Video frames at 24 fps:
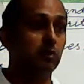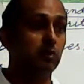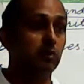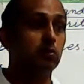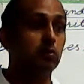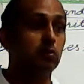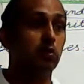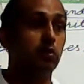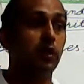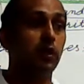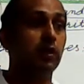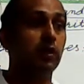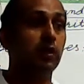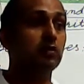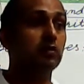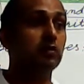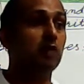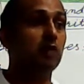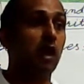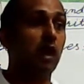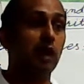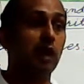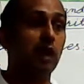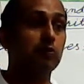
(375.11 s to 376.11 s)
So it is
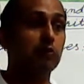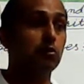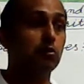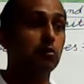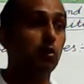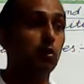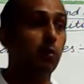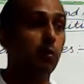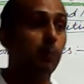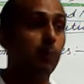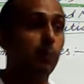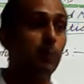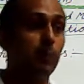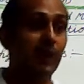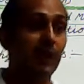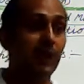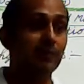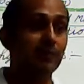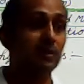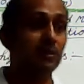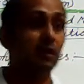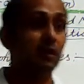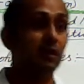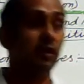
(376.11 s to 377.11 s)
also
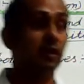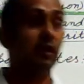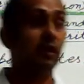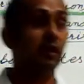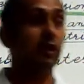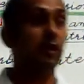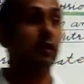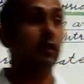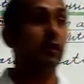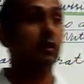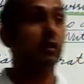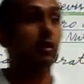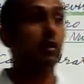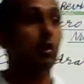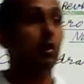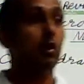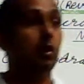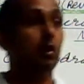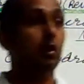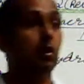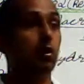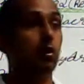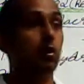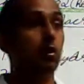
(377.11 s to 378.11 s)
present in
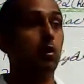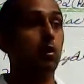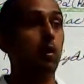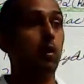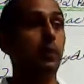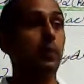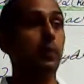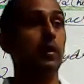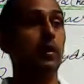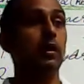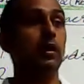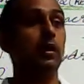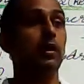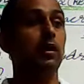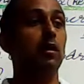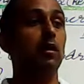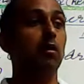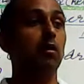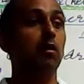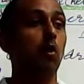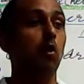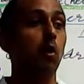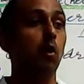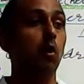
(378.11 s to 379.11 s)
tropical
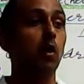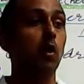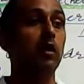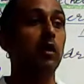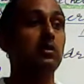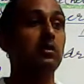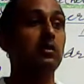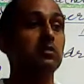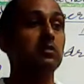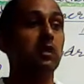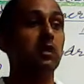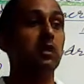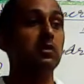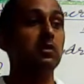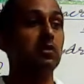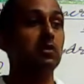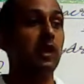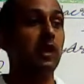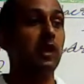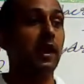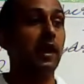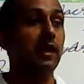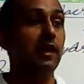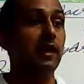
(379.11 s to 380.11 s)
oils
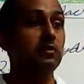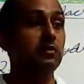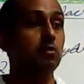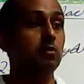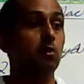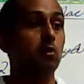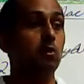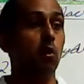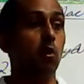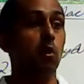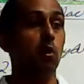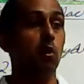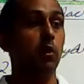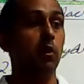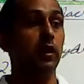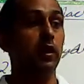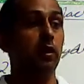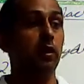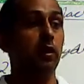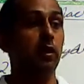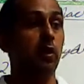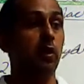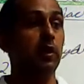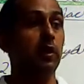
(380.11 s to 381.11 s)
such as coconut
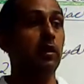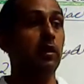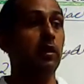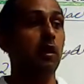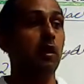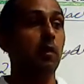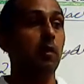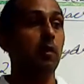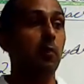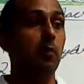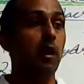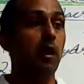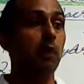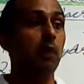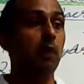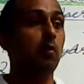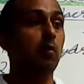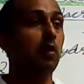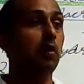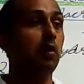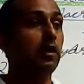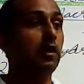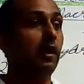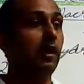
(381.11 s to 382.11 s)
oil, palm
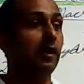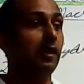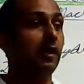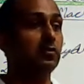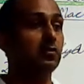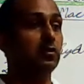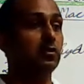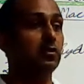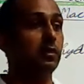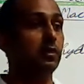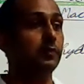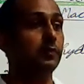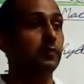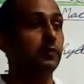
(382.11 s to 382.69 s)
oil, etc.